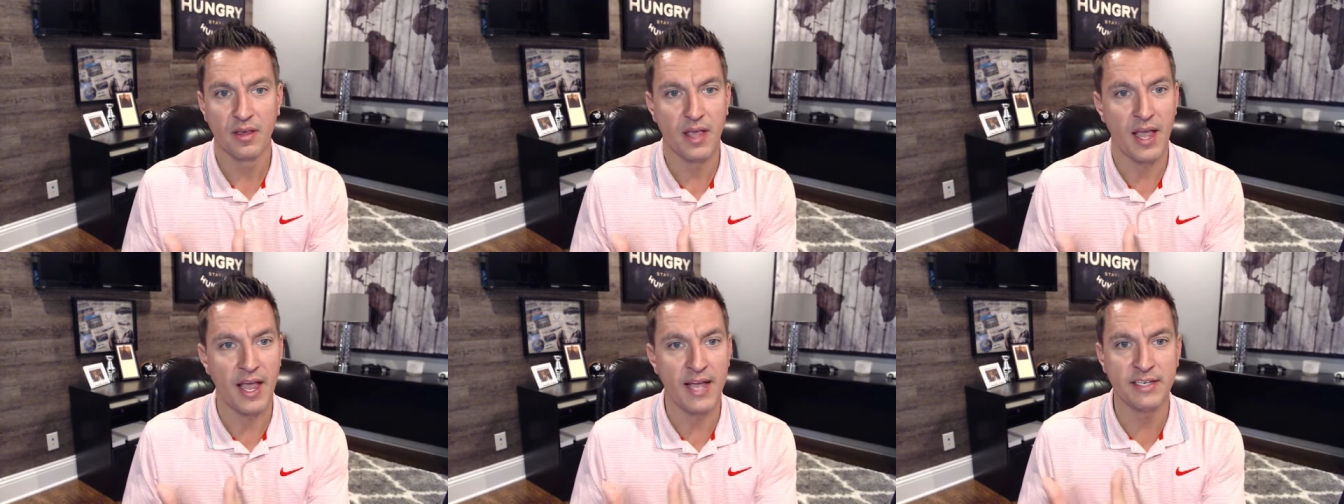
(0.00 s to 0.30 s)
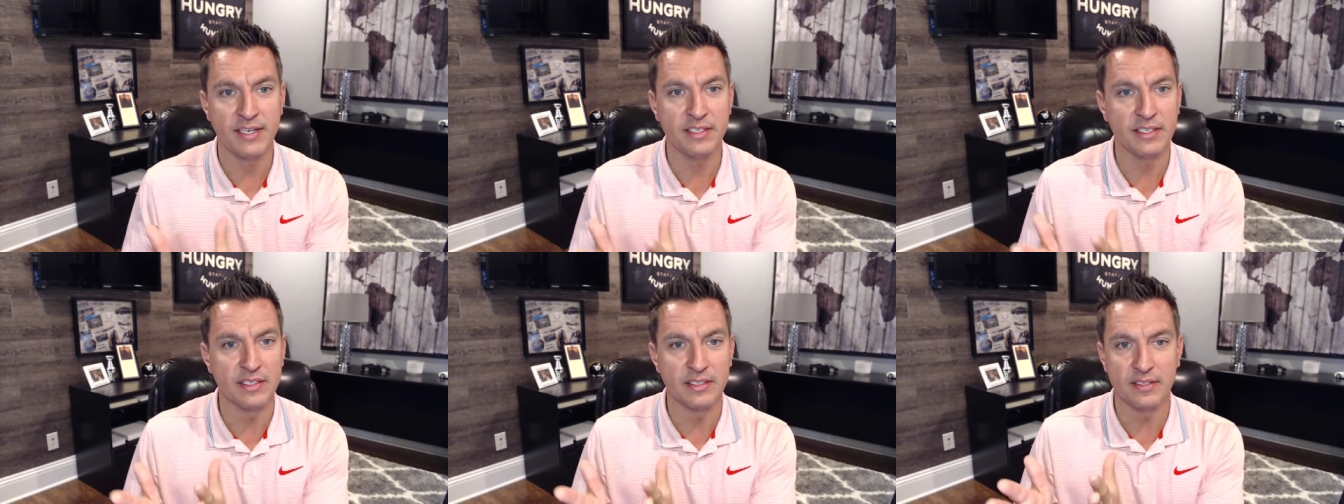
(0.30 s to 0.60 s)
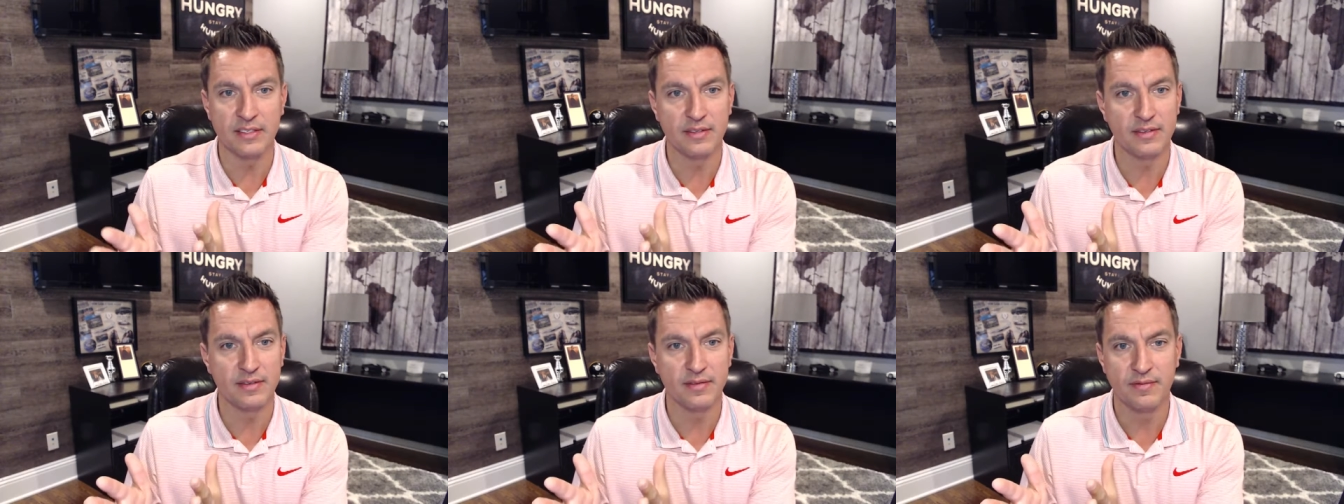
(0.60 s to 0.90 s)
I
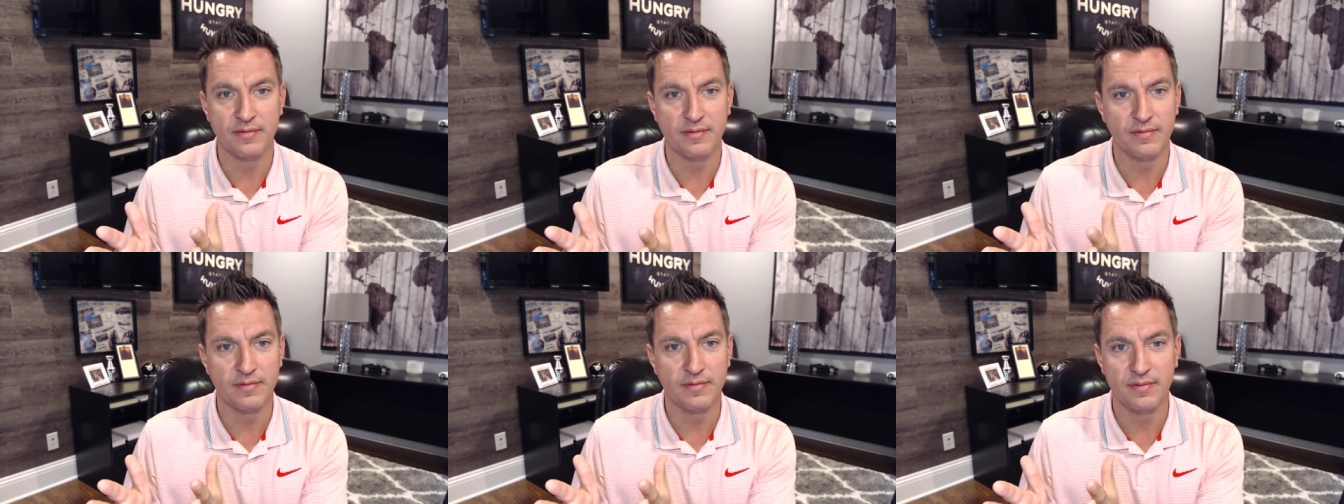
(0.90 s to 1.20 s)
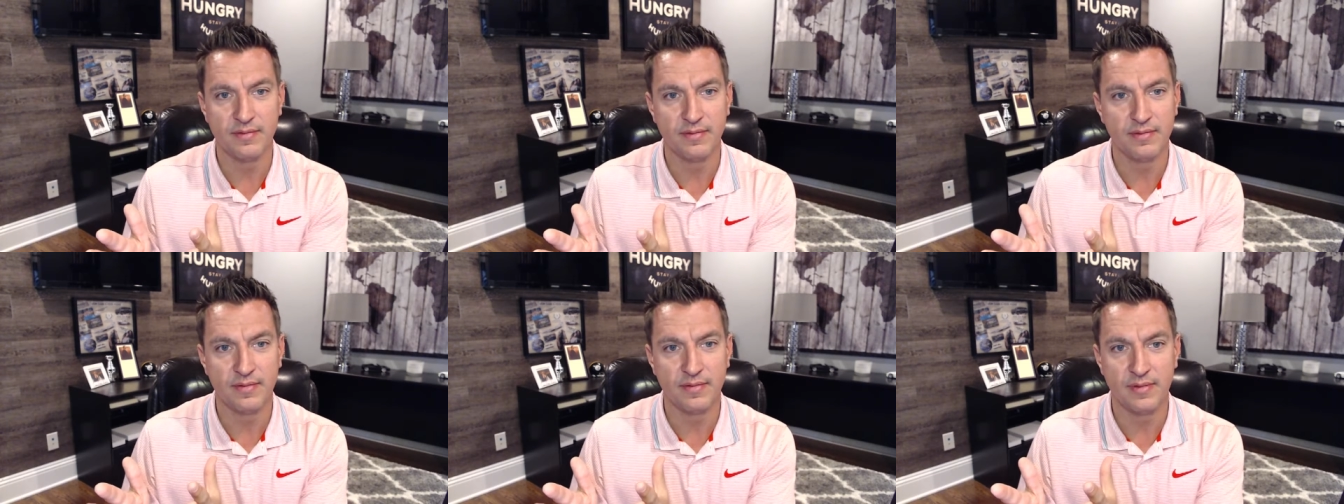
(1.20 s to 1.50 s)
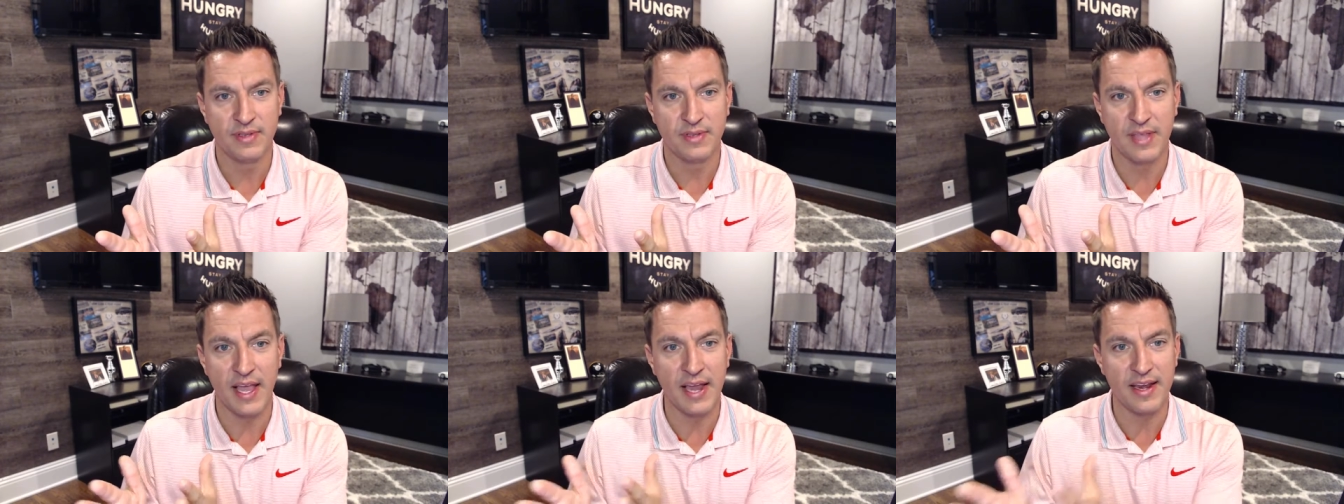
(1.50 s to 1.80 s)
just
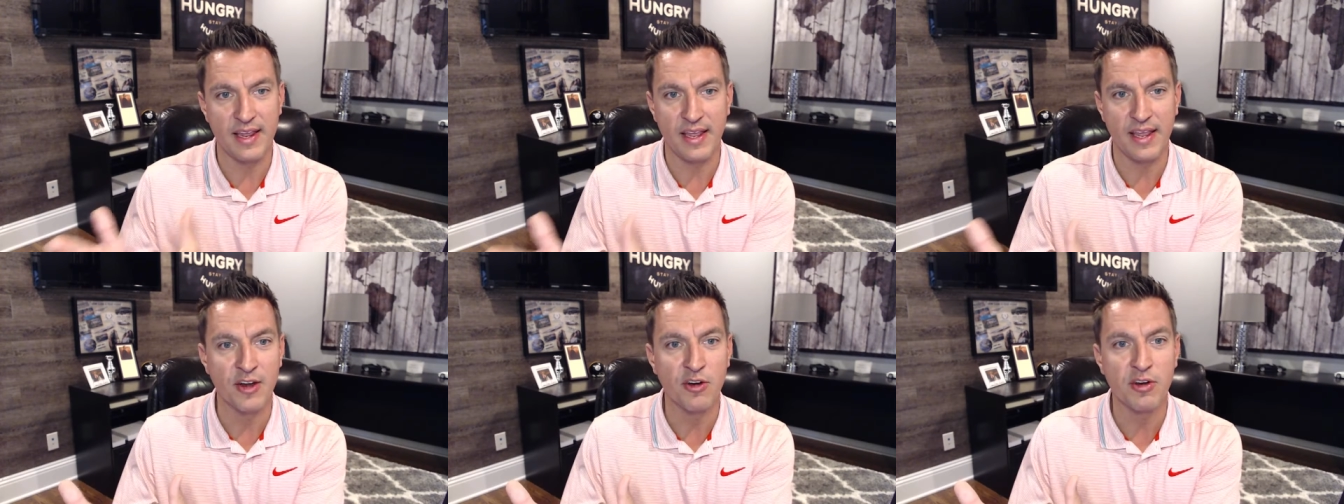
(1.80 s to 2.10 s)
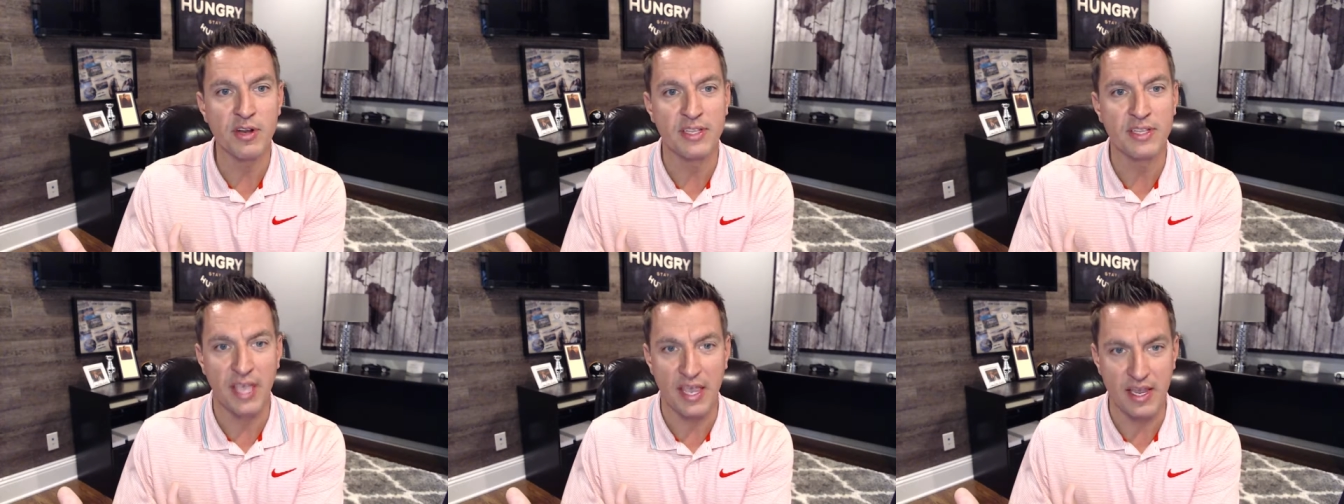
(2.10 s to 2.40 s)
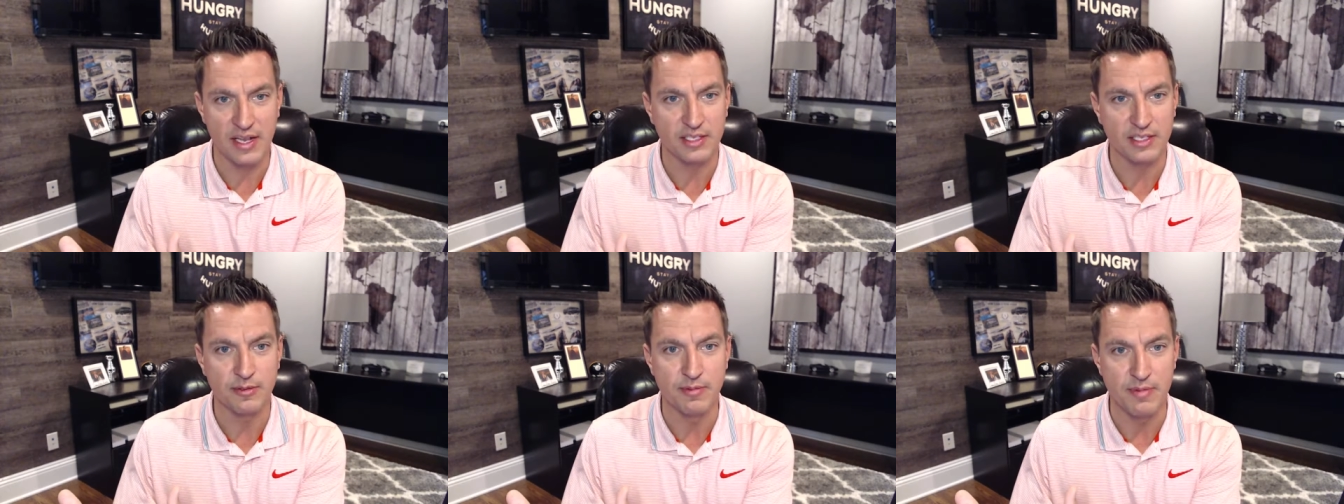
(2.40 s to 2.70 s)
that
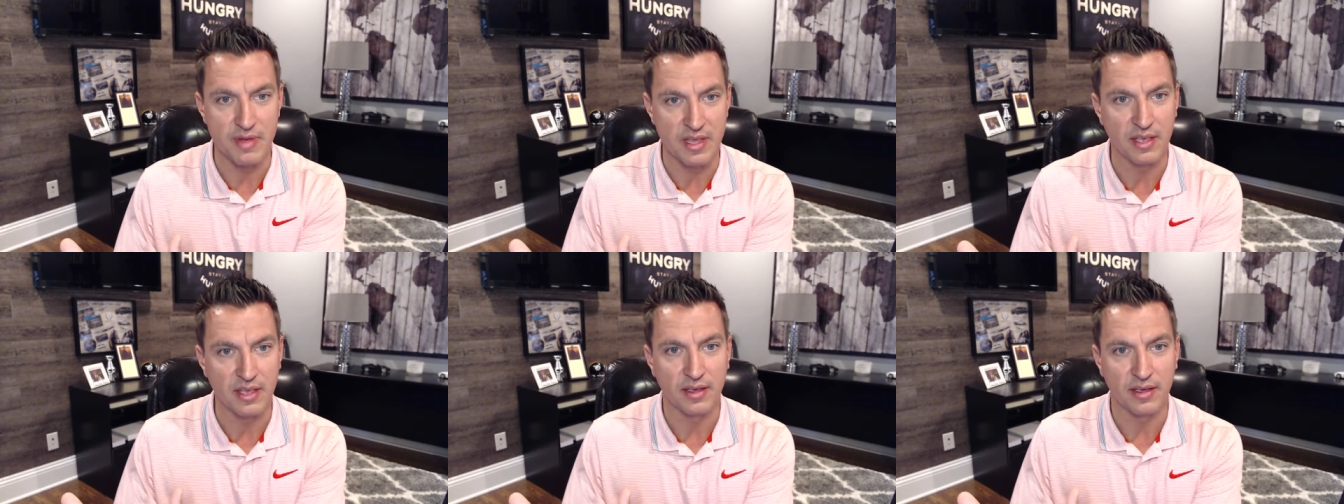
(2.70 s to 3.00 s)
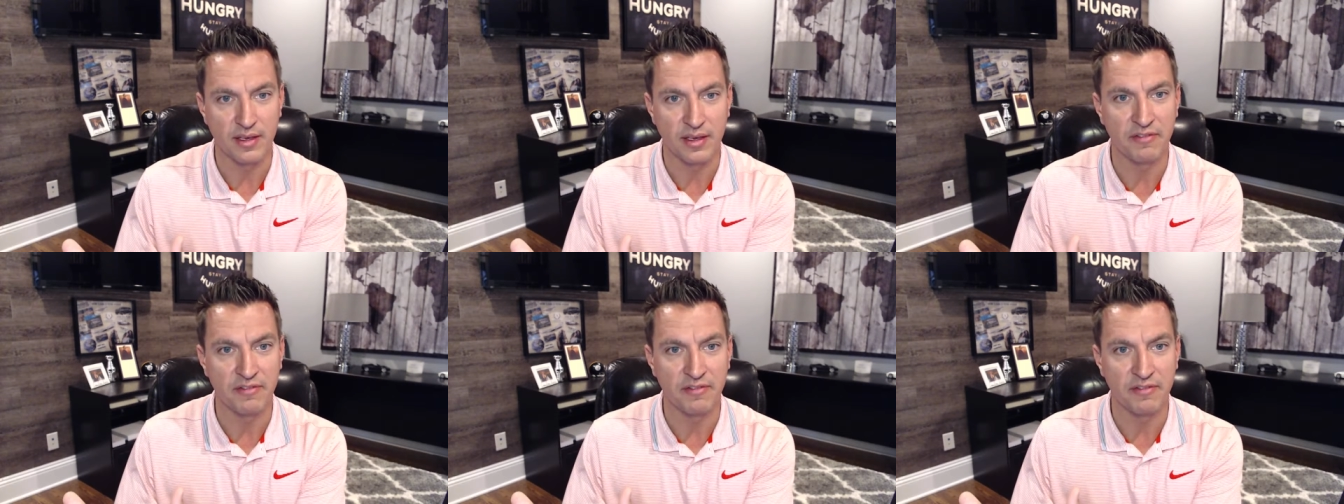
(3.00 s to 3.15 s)
irritates me